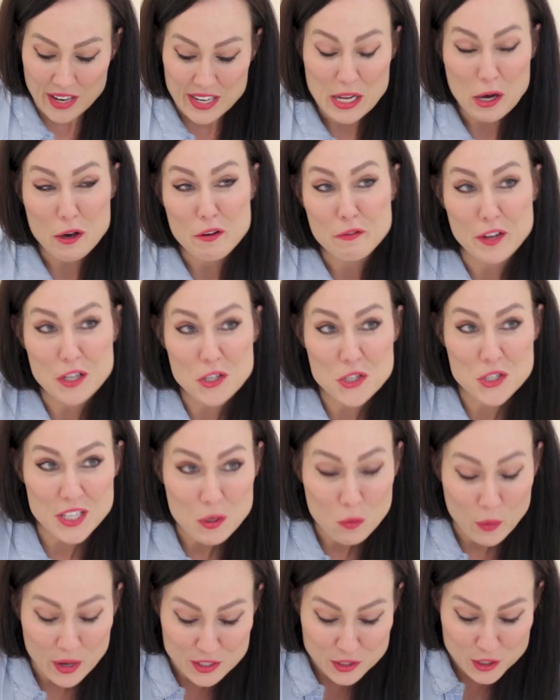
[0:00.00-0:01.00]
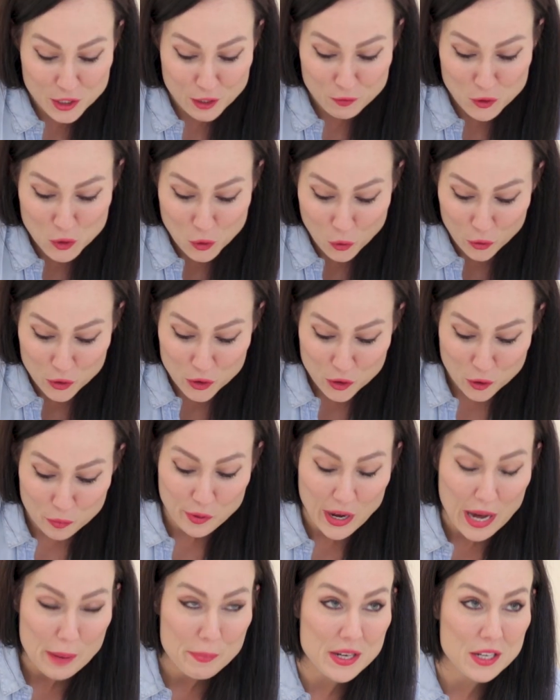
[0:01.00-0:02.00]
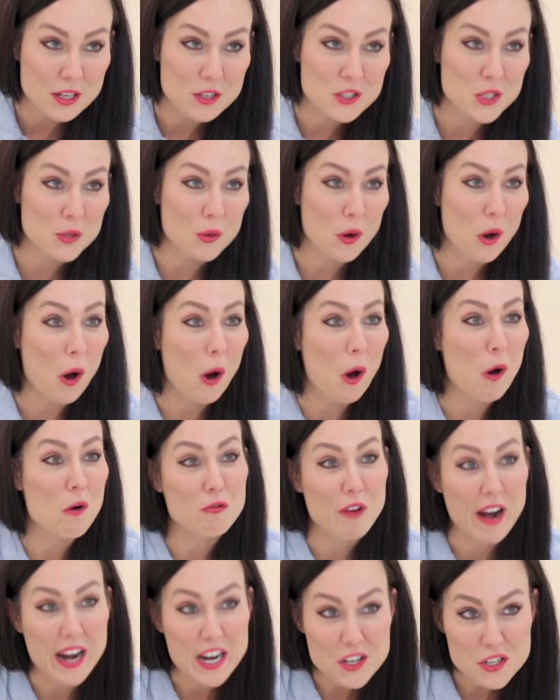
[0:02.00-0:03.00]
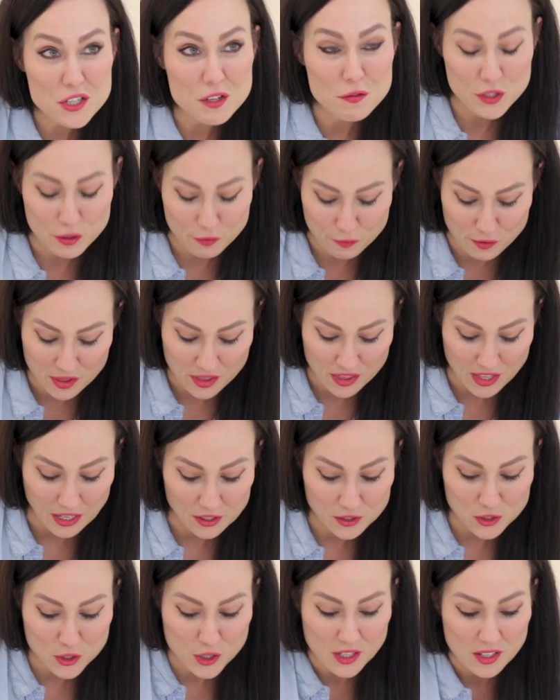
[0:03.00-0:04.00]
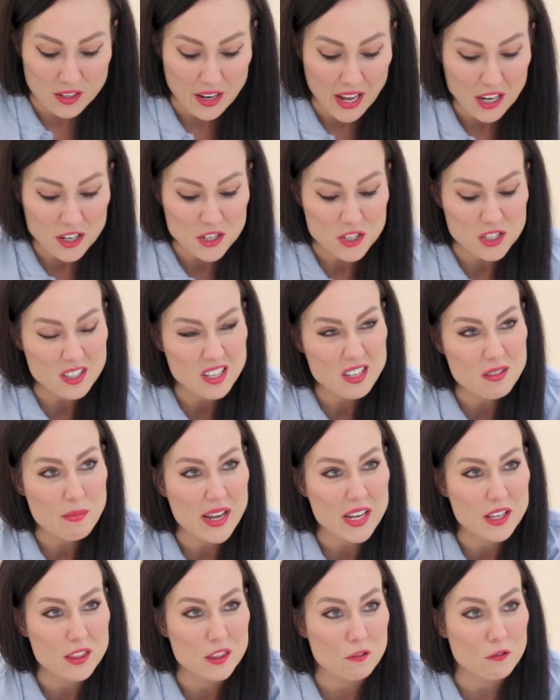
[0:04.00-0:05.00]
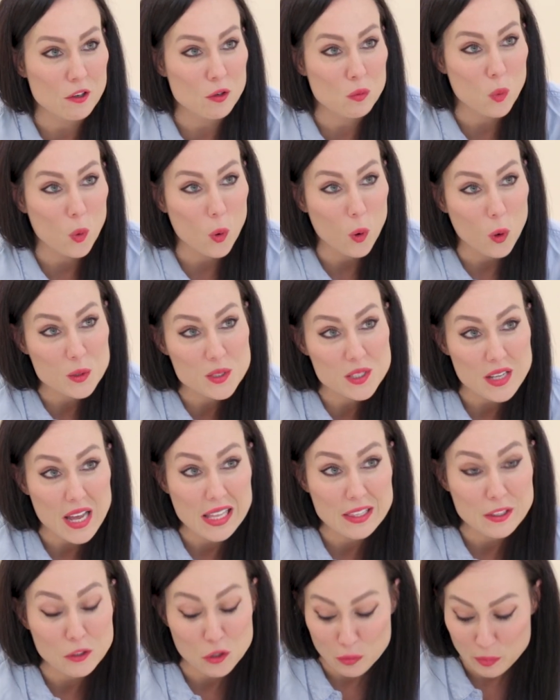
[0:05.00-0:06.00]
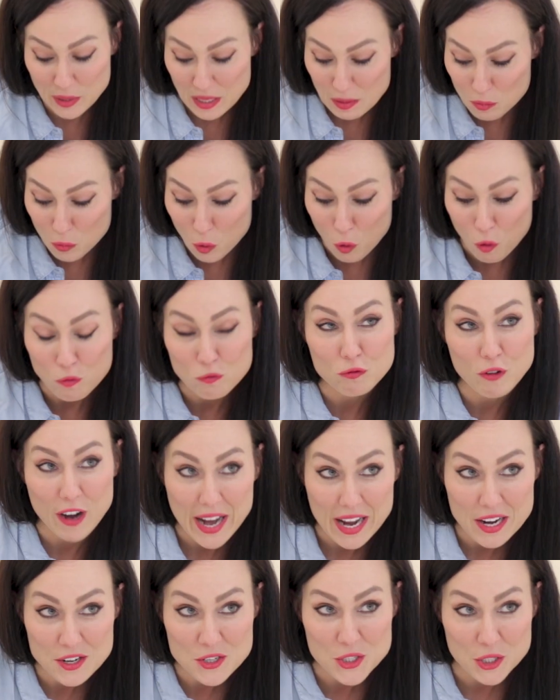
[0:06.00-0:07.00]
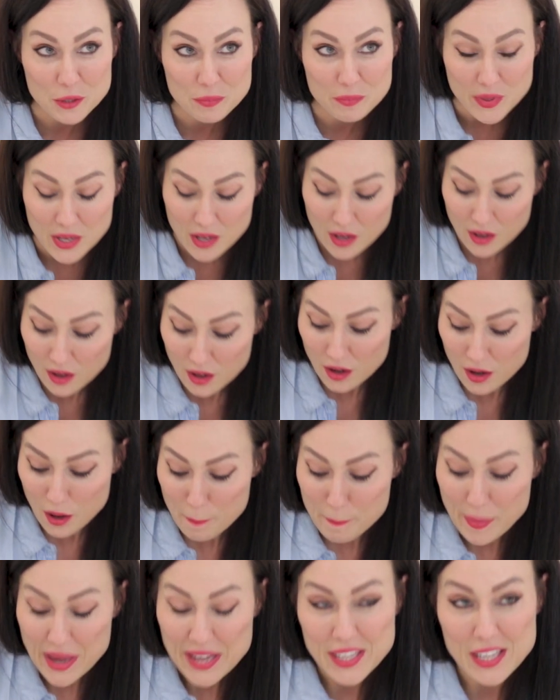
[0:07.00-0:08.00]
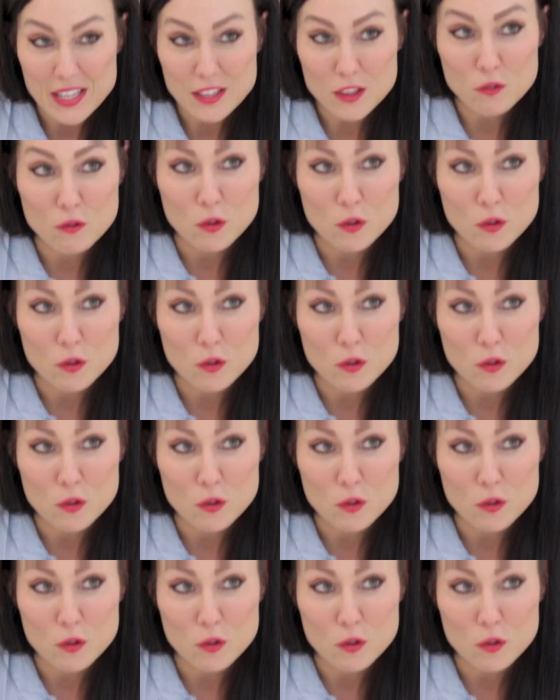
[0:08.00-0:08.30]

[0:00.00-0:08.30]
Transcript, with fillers: Now, eventually, once you've taught your puppy to do a whole range of different things, you can actually make the rewards a little bit more random making the